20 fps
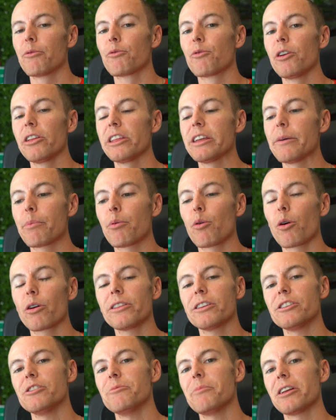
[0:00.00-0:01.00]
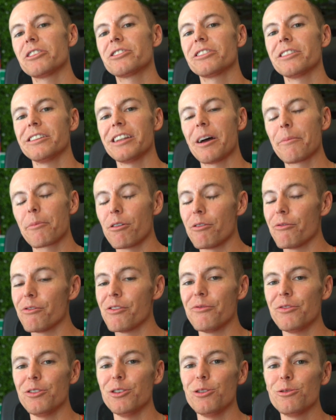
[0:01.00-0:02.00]
Really important that you mention the number of
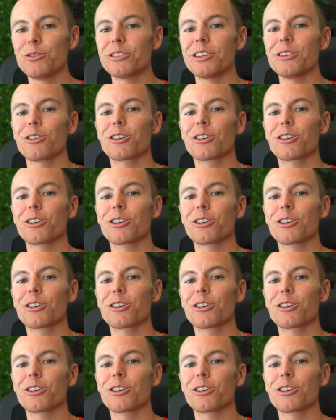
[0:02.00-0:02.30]
reviews that